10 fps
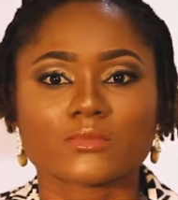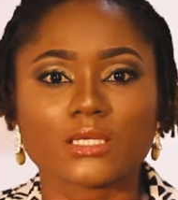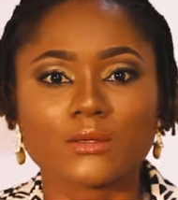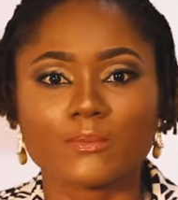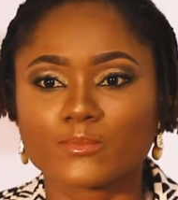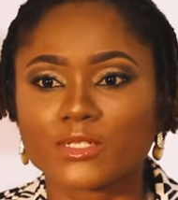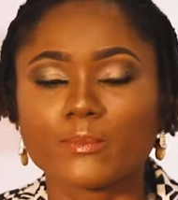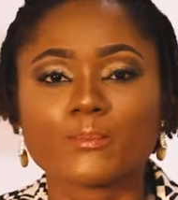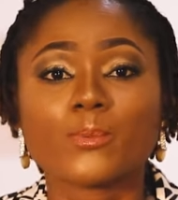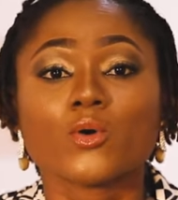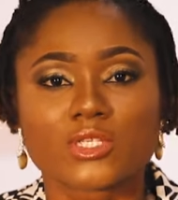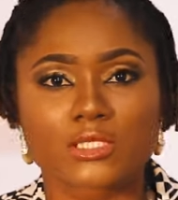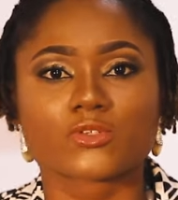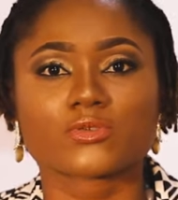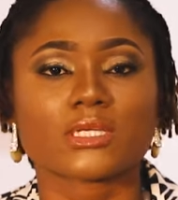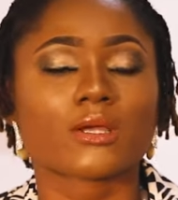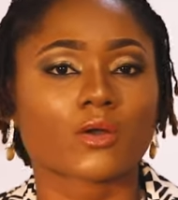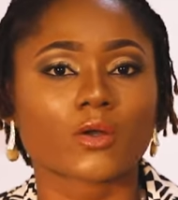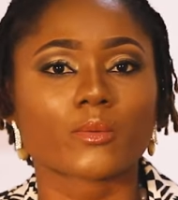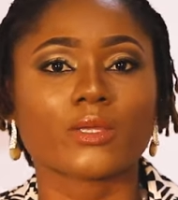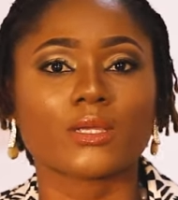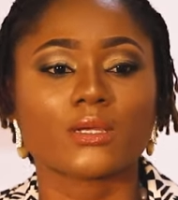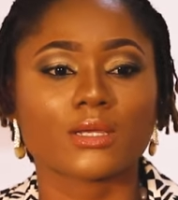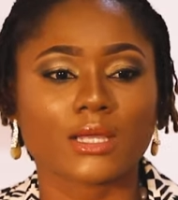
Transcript: the boost to the economy